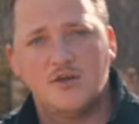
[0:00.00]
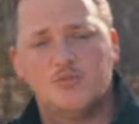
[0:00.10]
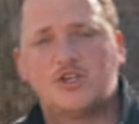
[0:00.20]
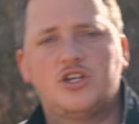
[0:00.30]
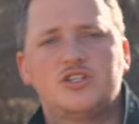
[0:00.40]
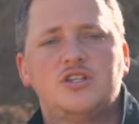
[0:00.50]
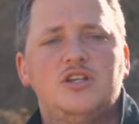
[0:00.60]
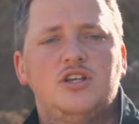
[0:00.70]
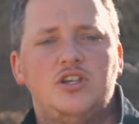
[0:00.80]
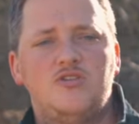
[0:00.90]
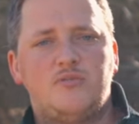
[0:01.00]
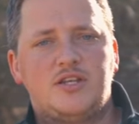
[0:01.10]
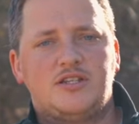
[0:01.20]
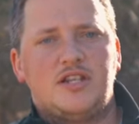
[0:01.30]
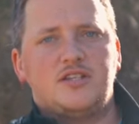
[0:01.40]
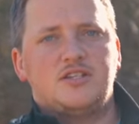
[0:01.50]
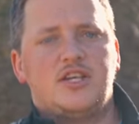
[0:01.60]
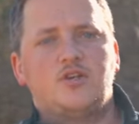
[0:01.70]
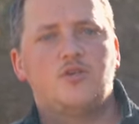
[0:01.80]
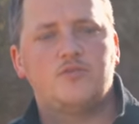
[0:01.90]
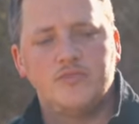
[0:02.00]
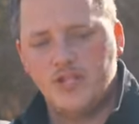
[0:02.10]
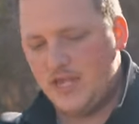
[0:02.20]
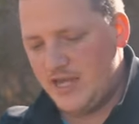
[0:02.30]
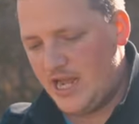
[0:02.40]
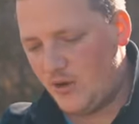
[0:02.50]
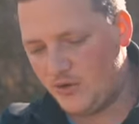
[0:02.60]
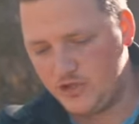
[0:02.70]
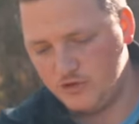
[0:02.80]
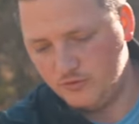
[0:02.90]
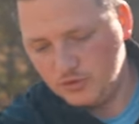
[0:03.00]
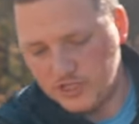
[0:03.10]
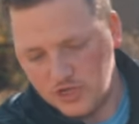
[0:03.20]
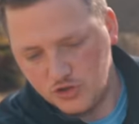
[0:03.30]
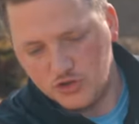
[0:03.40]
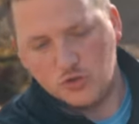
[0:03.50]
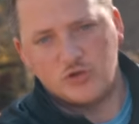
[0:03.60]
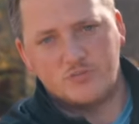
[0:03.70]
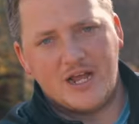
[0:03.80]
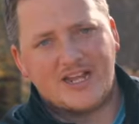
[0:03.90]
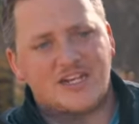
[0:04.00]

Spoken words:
because you've maintained this angle and now you've rotated your shoulders back.